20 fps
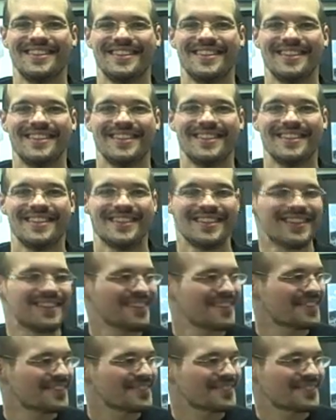
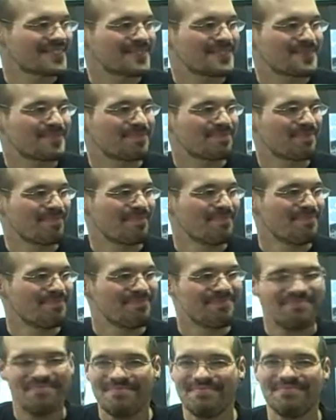
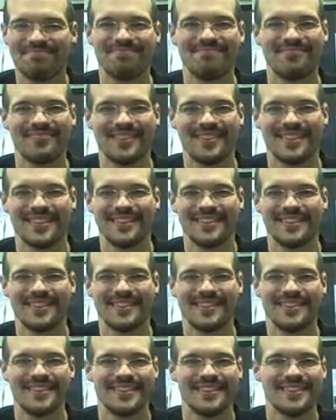
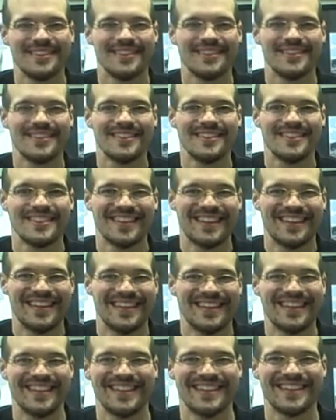
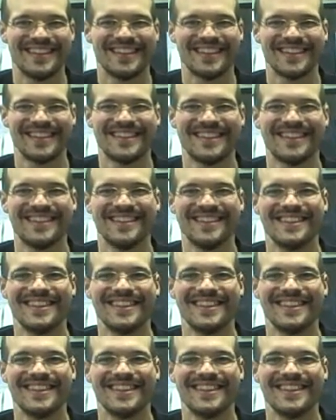The person shown says nothing.